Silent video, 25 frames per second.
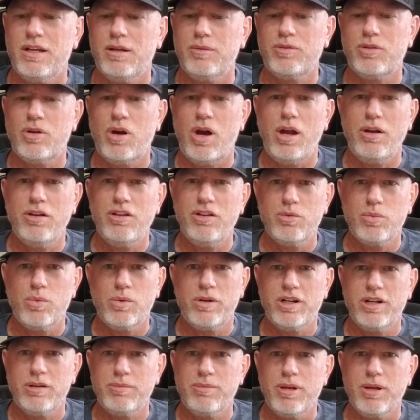So I just
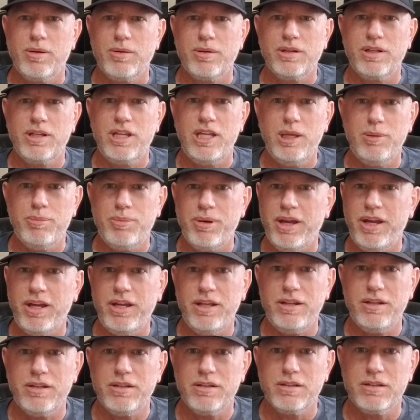wanted to be able to keep
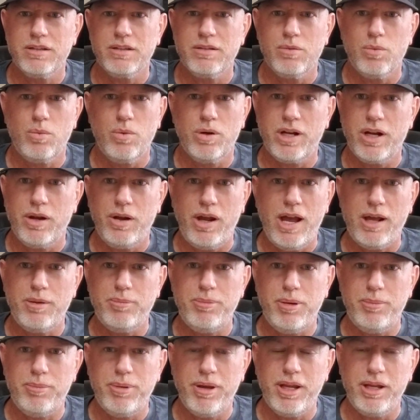paying what I had
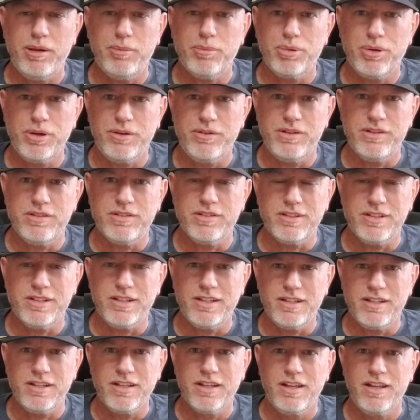been paying
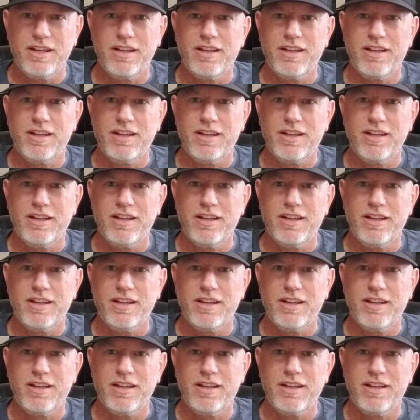previously,